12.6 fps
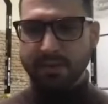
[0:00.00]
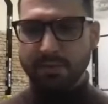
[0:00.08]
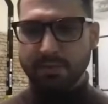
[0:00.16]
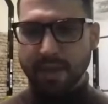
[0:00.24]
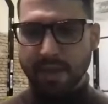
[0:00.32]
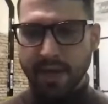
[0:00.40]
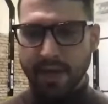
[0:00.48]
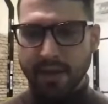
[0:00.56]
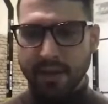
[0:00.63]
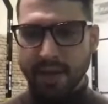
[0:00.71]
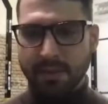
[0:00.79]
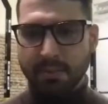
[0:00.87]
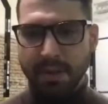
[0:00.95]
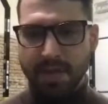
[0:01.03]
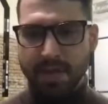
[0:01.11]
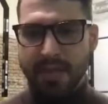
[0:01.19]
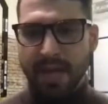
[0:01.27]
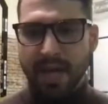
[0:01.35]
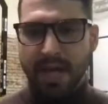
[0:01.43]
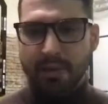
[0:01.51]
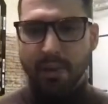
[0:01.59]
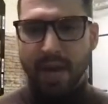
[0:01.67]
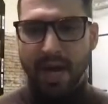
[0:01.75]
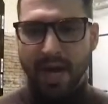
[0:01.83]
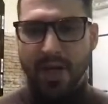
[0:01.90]
bring in there, because
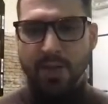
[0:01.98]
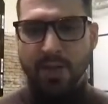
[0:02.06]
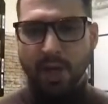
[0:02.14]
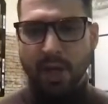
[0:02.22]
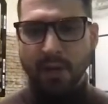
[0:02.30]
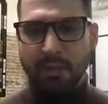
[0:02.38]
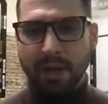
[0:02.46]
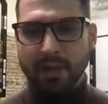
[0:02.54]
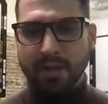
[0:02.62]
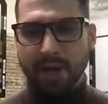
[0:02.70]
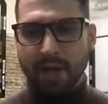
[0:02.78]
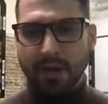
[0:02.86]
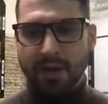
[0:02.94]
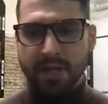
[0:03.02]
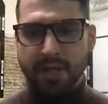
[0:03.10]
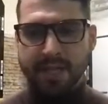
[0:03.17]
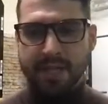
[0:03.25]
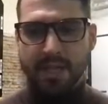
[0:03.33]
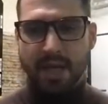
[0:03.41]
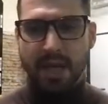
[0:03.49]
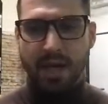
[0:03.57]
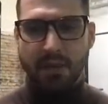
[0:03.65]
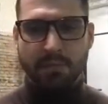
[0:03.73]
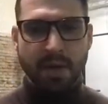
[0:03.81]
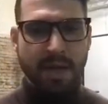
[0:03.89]
we are talking about all this
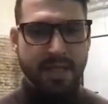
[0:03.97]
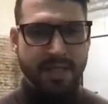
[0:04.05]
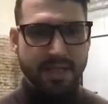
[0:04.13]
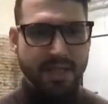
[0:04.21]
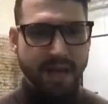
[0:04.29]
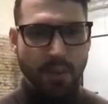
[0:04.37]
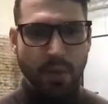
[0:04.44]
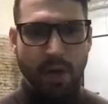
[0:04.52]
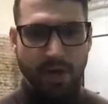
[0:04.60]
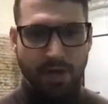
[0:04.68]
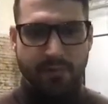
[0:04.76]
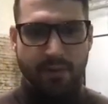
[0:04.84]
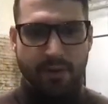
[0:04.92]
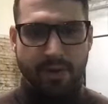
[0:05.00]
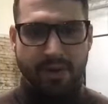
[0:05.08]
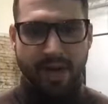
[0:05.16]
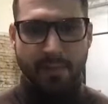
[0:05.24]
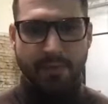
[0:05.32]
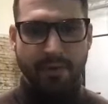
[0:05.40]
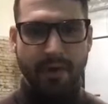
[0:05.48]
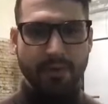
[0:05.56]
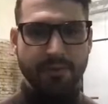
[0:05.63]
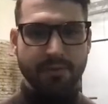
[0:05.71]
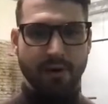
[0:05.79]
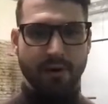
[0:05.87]
detail work and for the depth
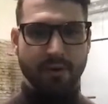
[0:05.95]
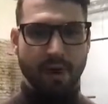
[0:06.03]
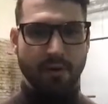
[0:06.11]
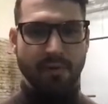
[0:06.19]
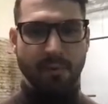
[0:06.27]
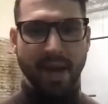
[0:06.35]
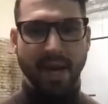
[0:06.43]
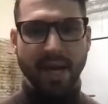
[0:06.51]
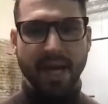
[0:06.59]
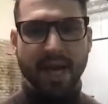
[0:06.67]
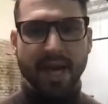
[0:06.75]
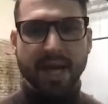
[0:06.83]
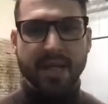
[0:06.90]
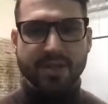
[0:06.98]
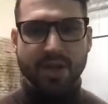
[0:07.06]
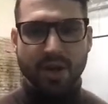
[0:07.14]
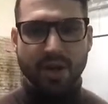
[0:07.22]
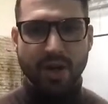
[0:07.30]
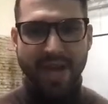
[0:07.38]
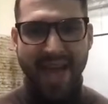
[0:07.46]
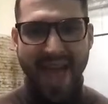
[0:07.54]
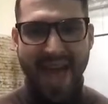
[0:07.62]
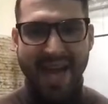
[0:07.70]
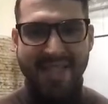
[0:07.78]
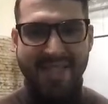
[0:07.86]
of the back. So
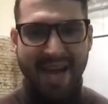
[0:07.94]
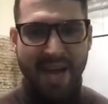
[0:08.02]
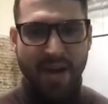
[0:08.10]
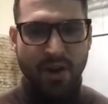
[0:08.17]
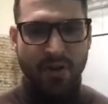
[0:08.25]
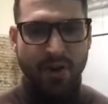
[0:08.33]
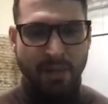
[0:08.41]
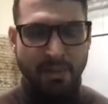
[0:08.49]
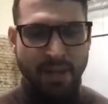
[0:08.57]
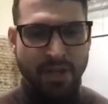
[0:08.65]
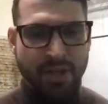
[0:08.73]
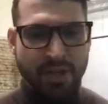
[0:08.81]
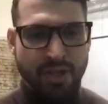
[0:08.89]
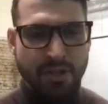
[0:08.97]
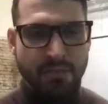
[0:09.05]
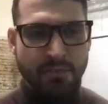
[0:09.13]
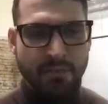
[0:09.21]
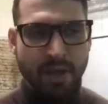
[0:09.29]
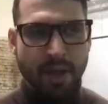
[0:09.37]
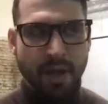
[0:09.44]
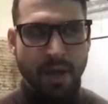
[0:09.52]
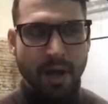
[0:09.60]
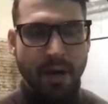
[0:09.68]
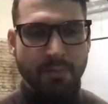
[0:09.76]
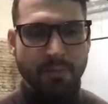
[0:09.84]
as I already mentioned,
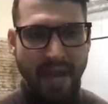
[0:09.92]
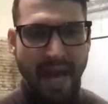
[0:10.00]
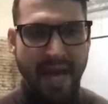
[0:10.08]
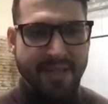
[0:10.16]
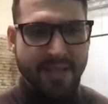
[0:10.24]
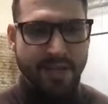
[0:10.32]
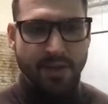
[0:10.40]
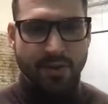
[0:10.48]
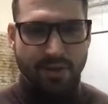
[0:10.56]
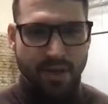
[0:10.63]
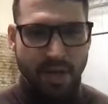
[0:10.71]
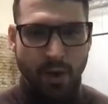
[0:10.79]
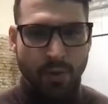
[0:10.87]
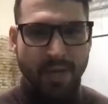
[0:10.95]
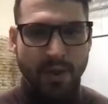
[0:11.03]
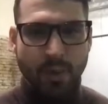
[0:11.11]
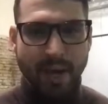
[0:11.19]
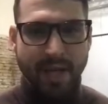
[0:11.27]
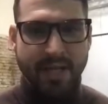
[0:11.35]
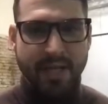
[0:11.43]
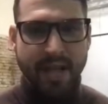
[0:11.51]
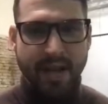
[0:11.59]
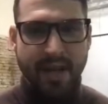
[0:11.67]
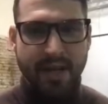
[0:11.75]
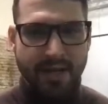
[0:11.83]
the lats are not the only one
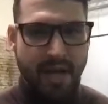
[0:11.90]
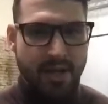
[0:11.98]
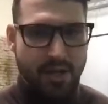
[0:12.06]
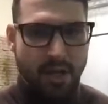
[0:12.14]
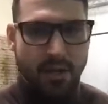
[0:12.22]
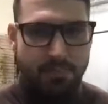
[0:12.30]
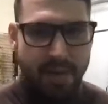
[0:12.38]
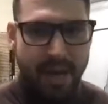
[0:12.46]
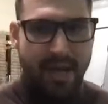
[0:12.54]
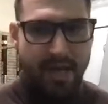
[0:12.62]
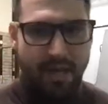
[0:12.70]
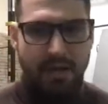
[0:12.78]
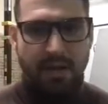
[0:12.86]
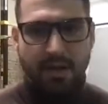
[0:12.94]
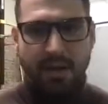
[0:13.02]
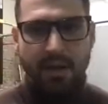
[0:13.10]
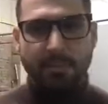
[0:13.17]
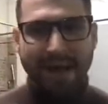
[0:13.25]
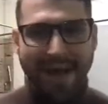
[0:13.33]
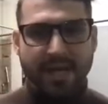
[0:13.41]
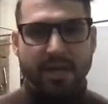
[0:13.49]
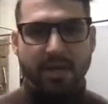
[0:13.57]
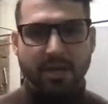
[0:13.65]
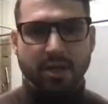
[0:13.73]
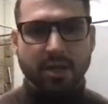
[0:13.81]
that make a back
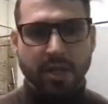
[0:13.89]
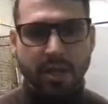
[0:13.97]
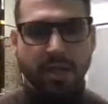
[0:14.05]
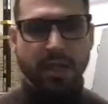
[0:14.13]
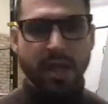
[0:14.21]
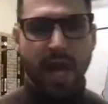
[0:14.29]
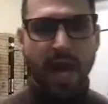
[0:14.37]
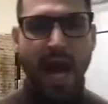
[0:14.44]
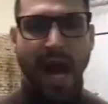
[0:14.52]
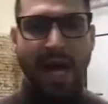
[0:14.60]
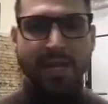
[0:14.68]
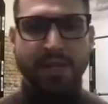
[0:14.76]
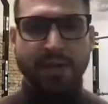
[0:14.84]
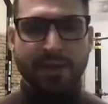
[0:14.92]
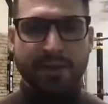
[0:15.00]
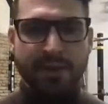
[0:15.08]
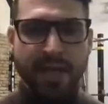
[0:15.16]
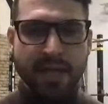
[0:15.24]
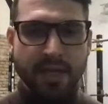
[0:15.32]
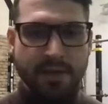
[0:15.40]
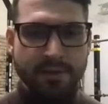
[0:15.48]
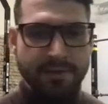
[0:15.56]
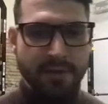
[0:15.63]
look good. How do you think of